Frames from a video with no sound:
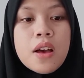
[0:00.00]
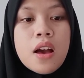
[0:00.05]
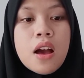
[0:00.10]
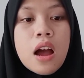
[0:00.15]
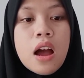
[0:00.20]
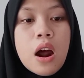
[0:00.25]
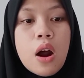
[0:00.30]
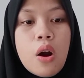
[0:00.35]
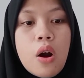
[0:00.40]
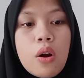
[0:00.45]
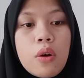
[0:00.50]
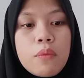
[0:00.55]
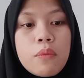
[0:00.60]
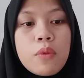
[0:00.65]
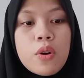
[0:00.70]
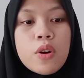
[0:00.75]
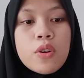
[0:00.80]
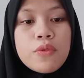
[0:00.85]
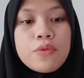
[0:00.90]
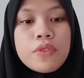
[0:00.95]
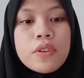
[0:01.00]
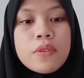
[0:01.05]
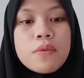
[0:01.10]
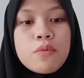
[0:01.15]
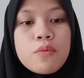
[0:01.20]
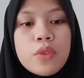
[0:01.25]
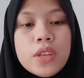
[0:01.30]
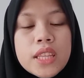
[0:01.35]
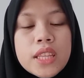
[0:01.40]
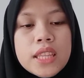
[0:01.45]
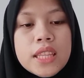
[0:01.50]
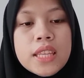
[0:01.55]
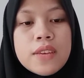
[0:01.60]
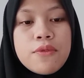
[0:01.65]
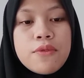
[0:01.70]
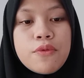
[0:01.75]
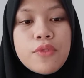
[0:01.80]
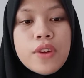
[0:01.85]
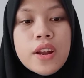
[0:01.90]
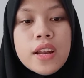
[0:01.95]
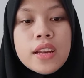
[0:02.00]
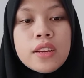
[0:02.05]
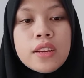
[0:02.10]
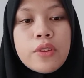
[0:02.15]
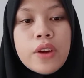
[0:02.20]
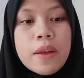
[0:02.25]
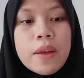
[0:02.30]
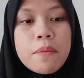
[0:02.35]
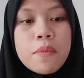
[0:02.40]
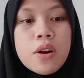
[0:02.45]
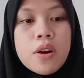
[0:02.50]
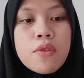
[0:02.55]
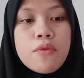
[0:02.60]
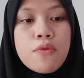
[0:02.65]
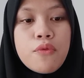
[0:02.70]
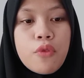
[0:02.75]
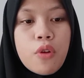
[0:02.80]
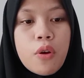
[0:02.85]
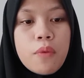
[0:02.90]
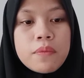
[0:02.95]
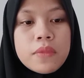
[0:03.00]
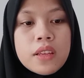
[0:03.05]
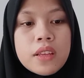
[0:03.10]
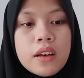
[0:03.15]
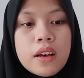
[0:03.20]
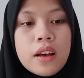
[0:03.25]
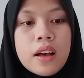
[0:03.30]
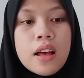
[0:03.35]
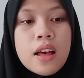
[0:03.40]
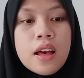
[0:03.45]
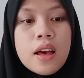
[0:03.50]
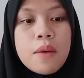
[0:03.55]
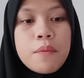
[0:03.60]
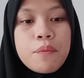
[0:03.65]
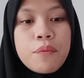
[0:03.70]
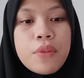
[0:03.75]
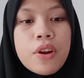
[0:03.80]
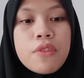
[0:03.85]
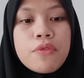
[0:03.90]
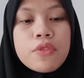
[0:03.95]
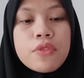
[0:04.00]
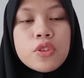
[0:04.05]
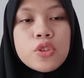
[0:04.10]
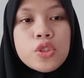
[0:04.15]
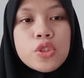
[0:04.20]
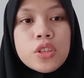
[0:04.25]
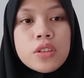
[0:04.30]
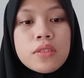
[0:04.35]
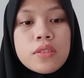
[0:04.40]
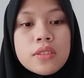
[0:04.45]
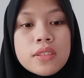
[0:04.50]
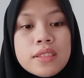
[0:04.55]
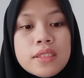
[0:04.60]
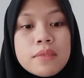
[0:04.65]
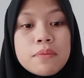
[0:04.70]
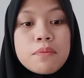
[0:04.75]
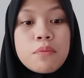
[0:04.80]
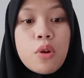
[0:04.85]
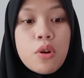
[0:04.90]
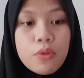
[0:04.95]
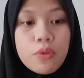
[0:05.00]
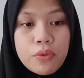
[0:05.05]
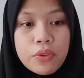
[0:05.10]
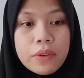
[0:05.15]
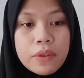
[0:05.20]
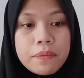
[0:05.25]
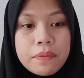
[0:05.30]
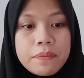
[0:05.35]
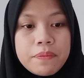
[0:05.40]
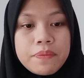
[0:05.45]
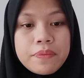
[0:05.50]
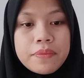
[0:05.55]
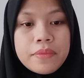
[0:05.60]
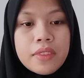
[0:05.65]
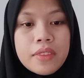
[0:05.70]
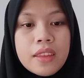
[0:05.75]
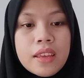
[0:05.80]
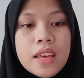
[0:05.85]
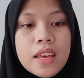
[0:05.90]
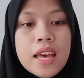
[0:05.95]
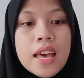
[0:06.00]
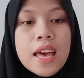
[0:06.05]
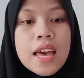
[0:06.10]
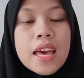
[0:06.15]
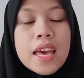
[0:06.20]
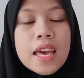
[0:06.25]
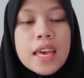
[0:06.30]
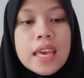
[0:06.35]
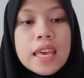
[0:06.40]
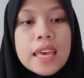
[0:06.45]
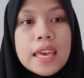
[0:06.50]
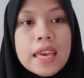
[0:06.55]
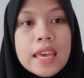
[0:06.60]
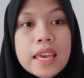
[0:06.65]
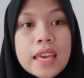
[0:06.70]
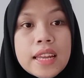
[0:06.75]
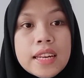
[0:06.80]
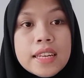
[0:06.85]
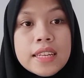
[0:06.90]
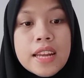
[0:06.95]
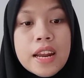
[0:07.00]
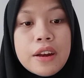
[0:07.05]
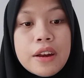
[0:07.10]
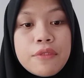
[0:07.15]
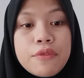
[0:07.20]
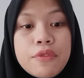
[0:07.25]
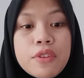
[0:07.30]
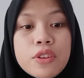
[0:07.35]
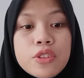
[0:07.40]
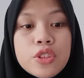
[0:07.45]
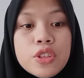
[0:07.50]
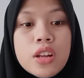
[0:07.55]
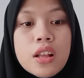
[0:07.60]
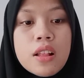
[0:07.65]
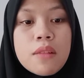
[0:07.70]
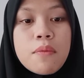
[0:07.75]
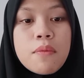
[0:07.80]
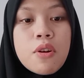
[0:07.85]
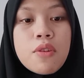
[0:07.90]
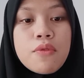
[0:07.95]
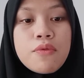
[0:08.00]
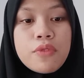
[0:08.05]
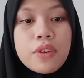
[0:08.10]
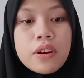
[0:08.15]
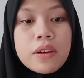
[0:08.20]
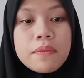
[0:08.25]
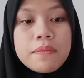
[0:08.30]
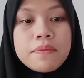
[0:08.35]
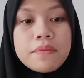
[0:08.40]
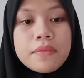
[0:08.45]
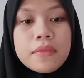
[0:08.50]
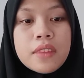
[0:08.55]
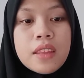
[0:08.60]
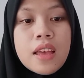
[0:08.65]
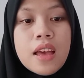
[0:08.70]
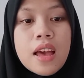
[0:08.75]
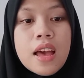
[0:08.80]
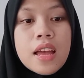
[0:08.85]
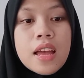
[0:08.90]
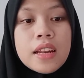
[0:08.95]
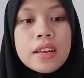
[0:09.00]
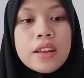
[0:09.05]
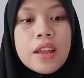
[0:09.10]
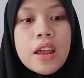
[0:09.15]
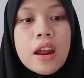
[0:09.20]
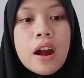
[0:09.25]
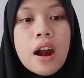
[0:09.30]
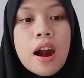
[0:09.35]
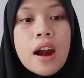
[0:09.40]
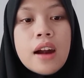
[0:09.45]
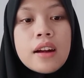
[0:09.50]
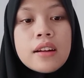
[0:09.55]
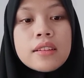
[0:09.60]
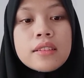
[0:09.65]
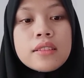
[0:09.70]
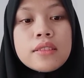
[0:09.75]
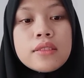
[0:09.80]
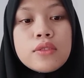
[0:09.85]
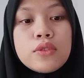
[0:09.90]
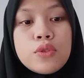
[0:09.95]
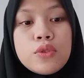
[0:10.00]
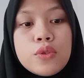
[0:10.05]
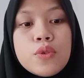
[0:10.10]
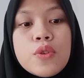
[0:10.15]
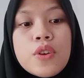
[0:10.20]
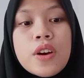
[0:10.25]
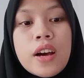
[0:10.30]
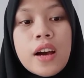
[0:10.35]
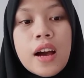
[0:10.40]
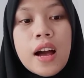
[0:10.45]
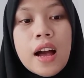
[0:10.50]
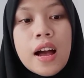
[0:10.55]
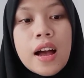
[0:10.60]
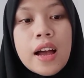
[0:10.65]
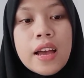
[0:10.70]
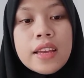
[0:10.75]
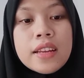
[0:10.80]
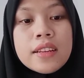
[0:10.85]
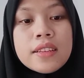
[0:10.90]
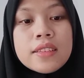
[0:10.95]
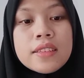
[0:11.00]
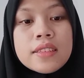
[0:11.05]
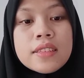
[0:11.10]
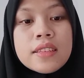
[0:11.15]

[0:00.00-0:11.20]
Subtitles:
or morpheme with different grammar from the previous morpheme. In derivational morpheme, there are two kinds,